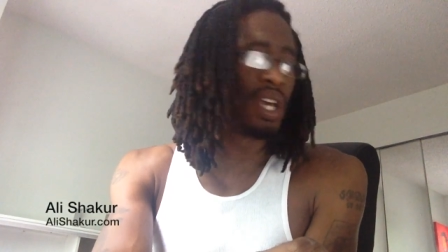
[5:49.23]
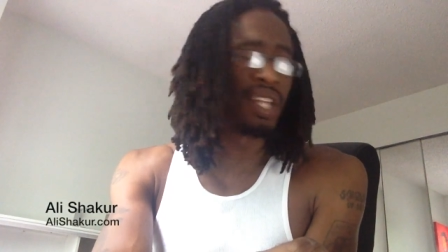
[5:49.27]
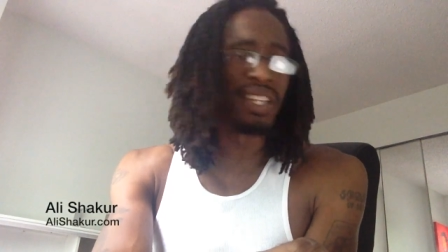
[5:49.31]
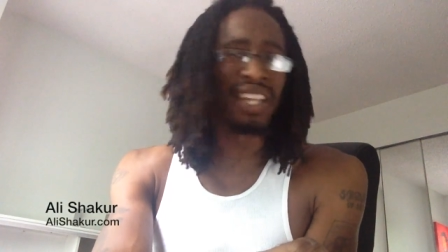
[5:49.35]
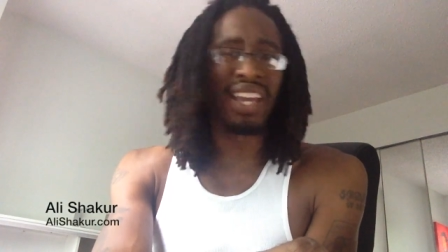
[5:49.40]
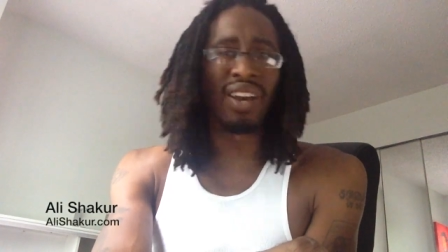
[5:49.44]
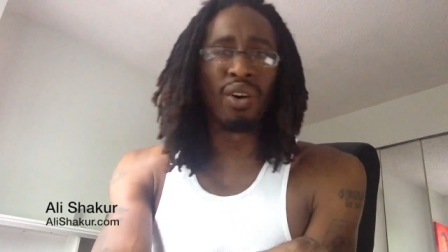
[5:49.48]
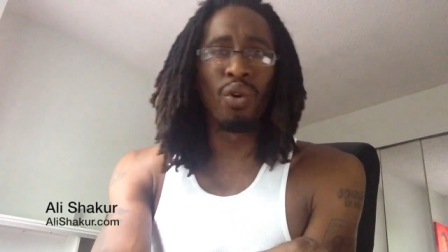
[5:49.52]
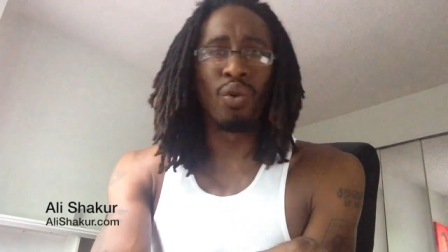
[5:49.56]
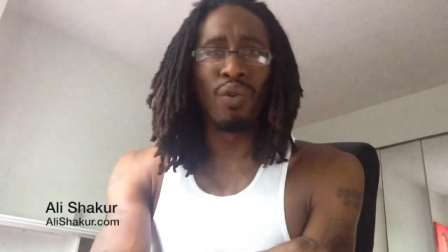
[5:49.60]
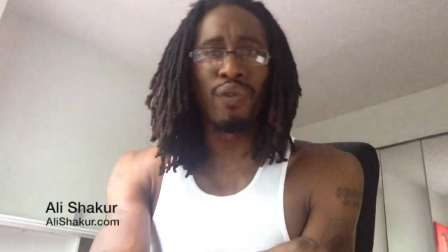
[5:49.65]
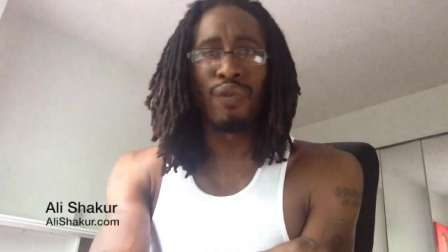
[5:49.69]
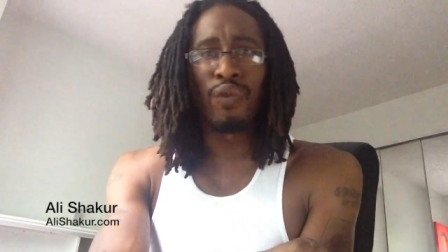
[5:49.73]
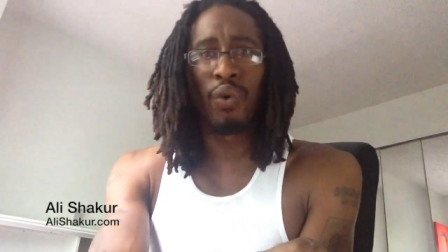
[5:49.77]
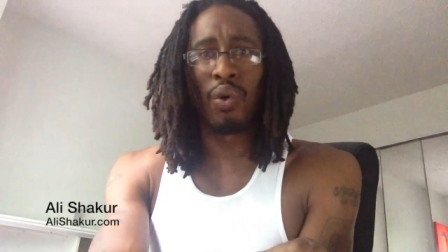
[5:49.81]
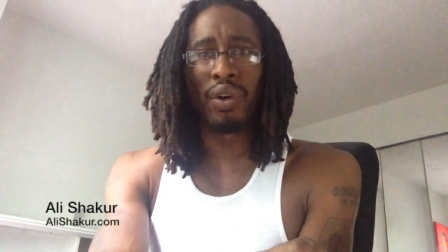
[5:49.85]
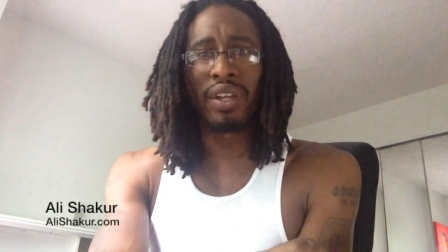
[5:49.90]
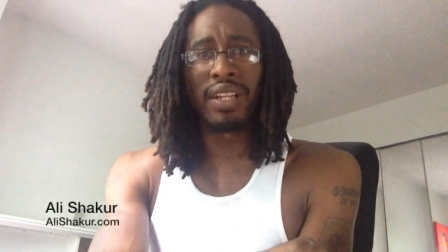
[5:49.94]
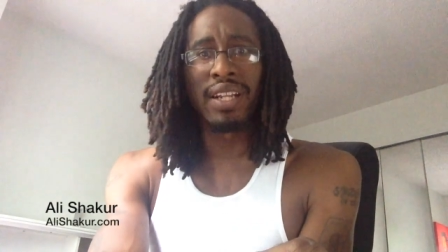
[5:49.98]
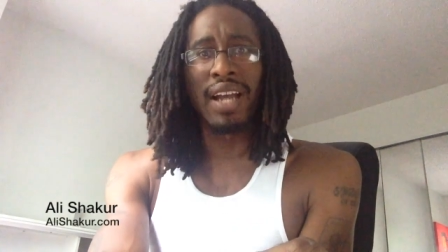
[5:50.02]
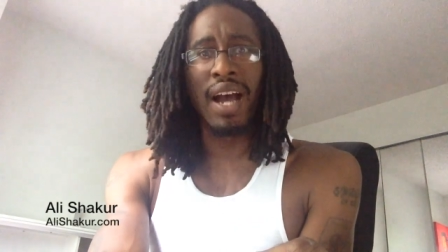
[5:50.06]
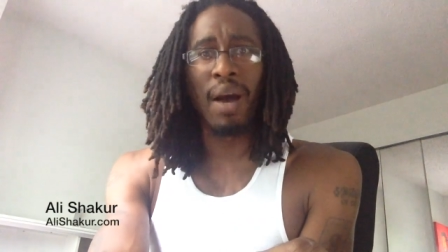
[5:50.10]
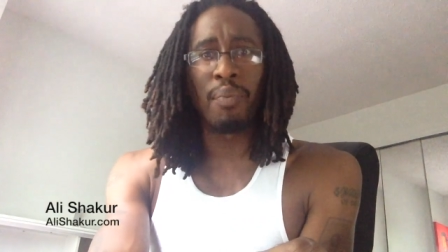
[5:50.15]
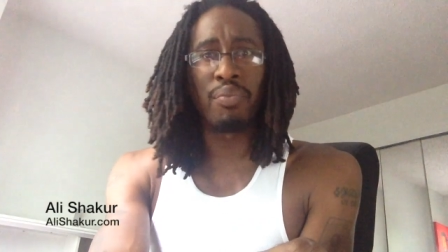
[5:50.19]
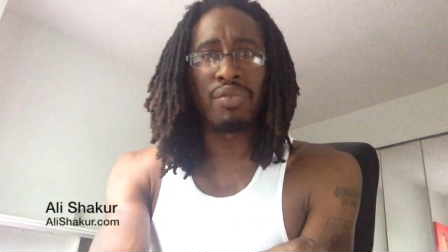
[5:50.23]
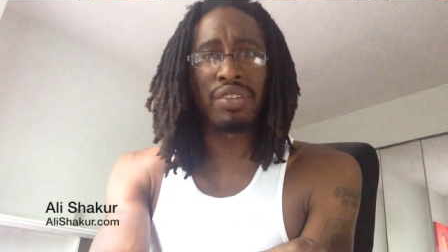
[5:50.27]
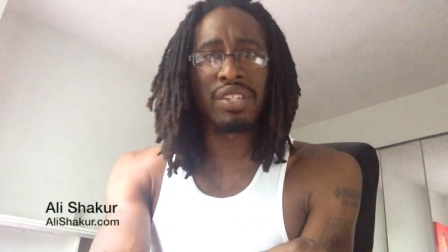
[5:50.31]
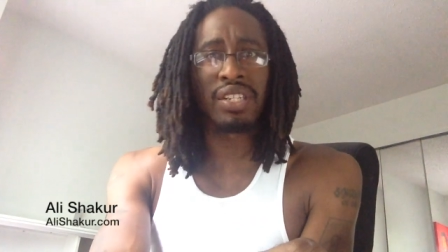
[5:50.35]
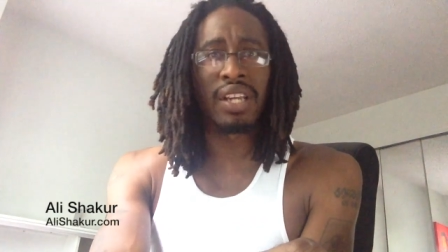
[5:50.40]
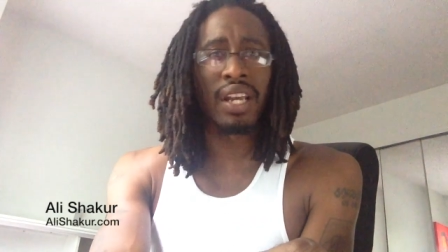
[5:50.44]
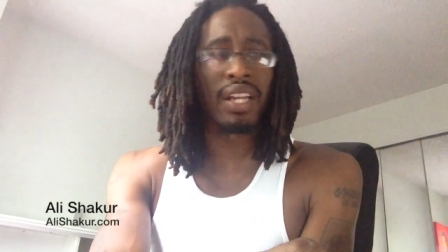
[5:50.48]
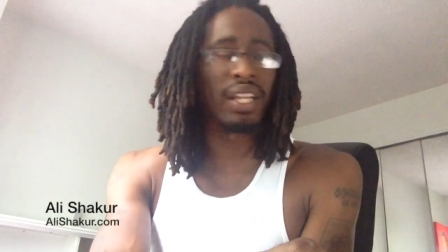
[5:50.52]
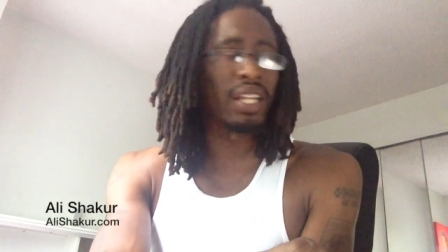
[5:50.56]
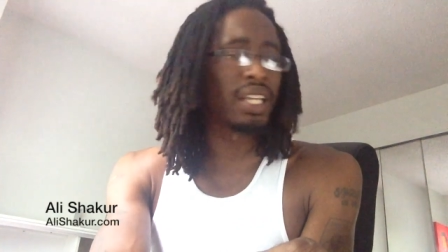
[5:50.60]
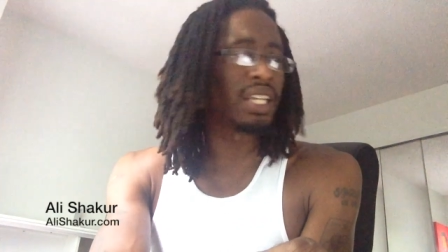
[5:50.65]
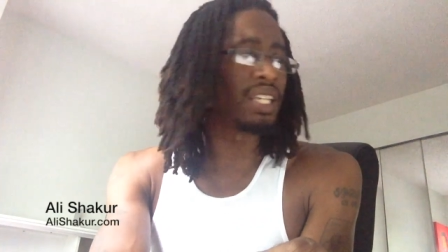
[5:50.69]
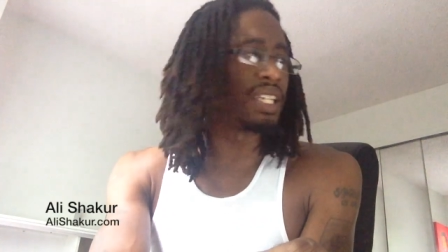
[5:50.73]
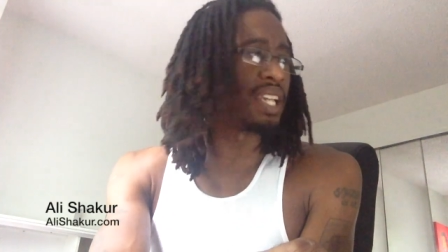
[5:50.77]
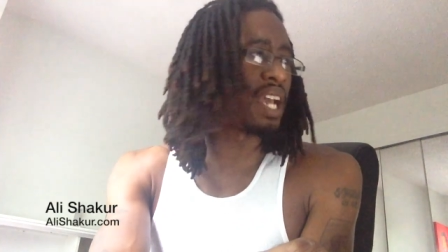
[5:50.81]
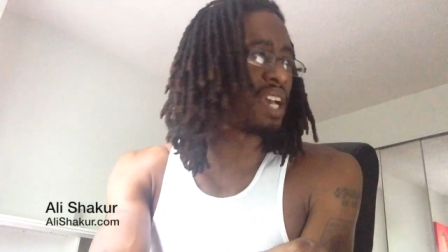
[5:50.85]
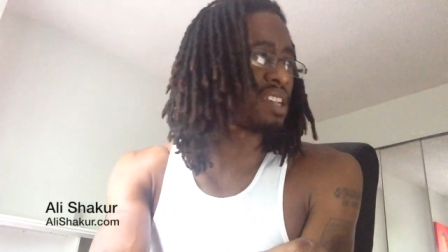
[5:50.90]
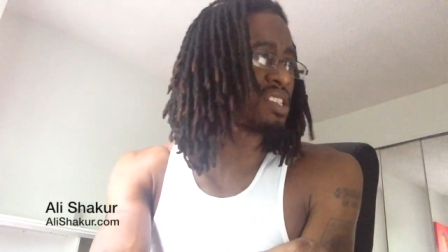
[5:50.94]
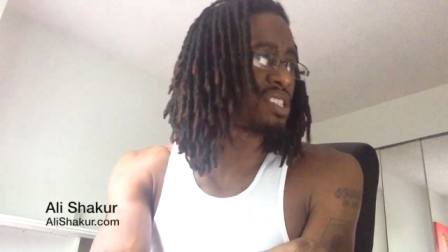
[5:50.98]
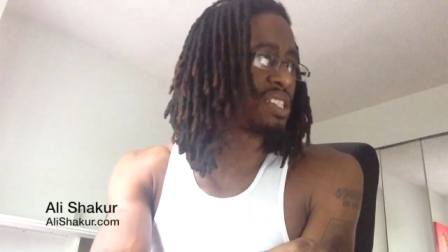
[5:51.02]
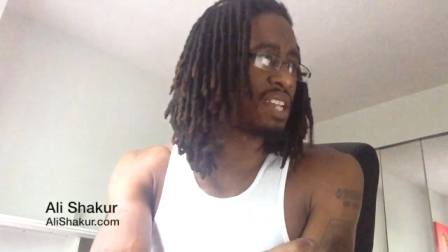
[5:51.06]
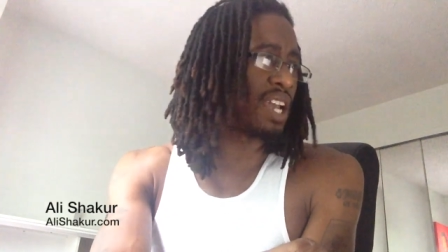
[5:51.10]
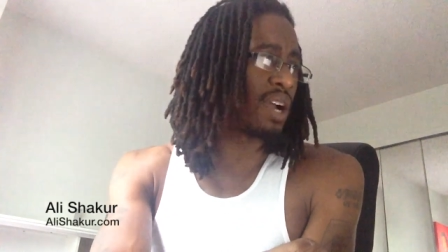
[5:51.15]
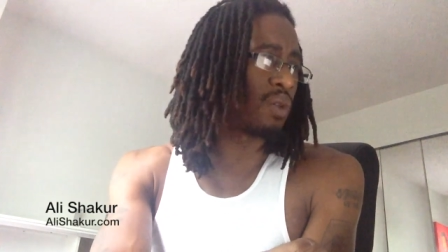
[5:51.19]
They own 49% of the
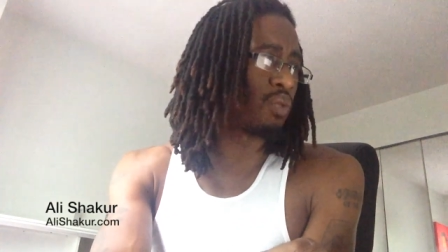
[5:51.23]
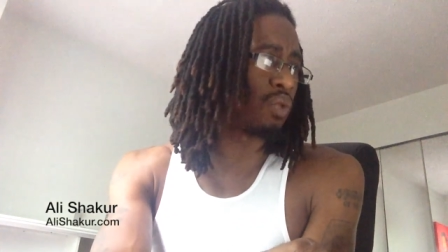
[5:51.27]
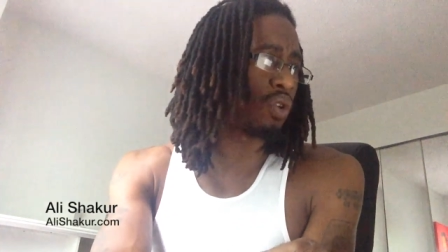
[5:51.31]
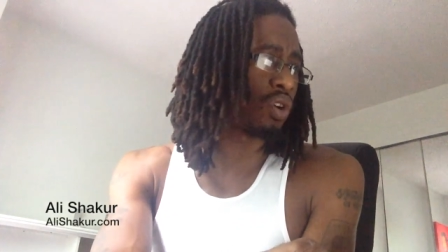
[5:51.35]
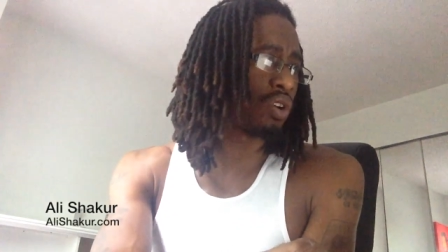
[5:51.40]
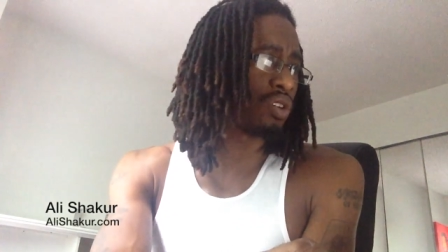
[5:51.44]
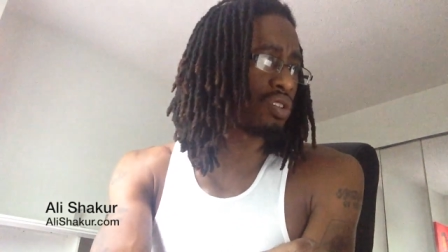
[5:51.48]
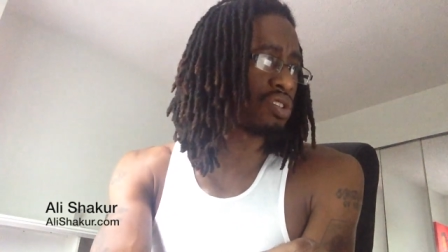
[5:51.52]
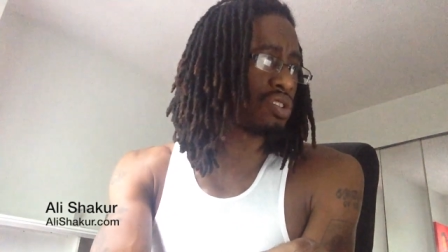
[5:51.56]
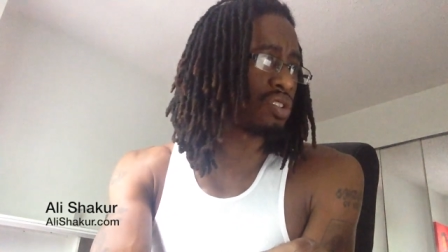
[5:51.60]
Yes Network,